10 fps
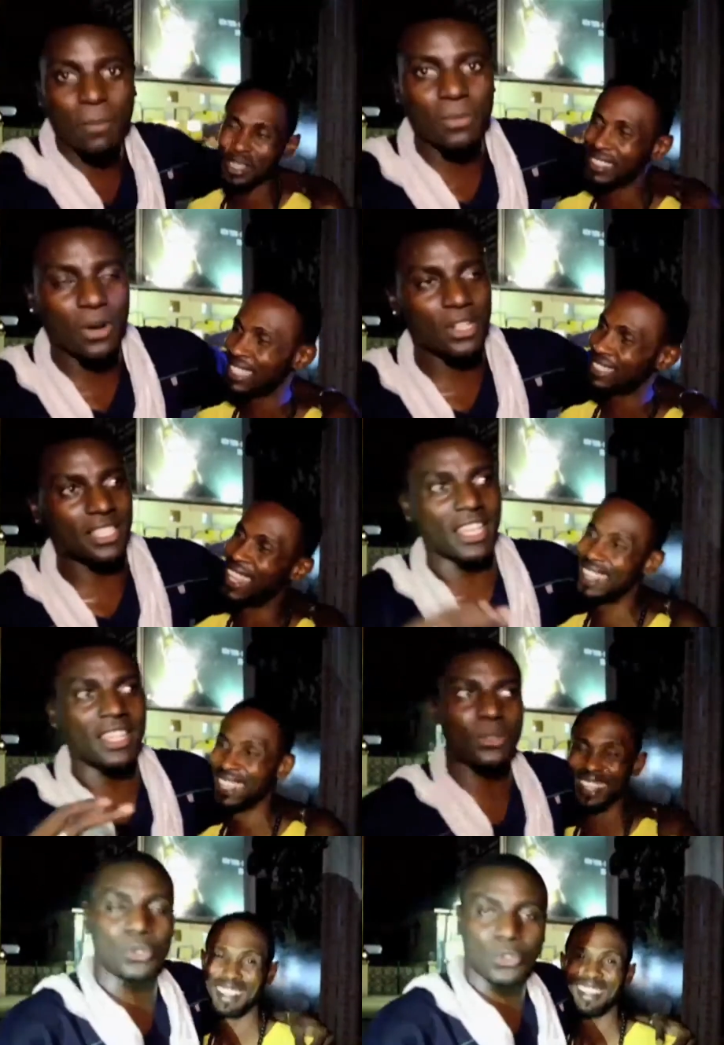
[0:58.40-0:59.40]
Speaker 1: On
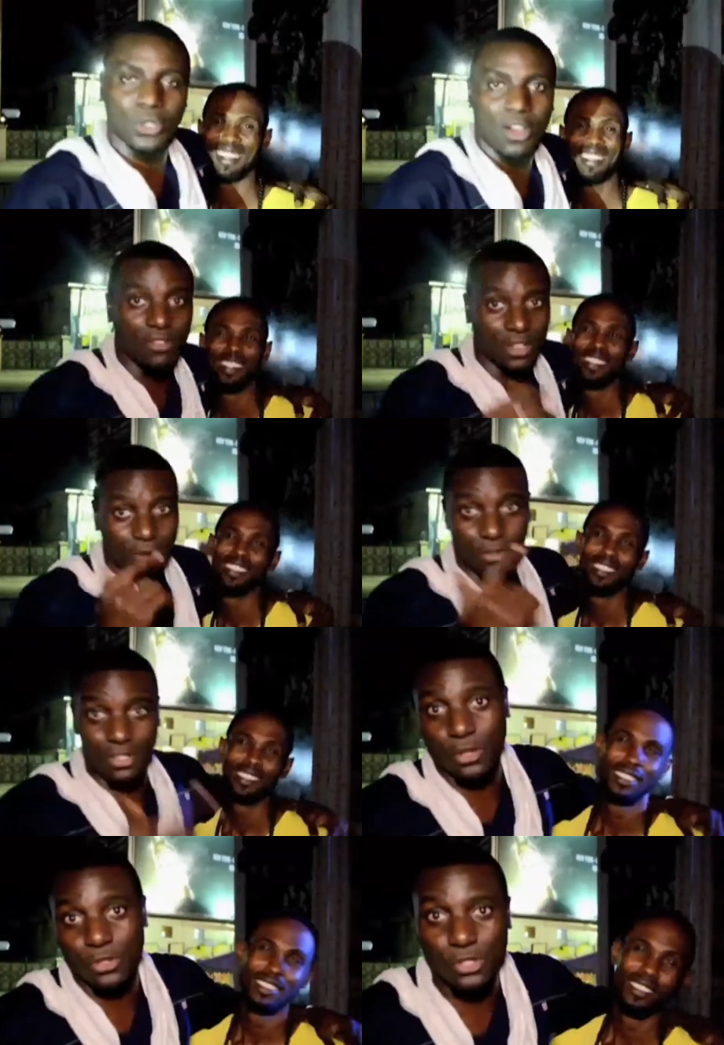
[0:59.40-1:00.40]
tout de suite là, on vient. We
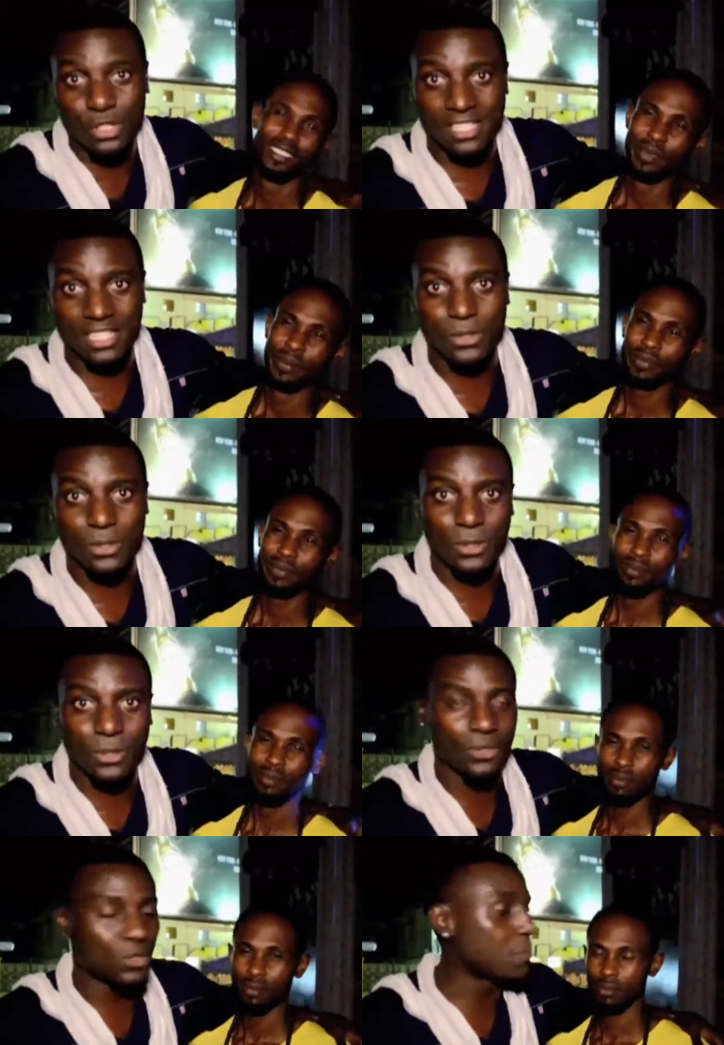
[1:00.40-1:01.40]
just left the stage at the hip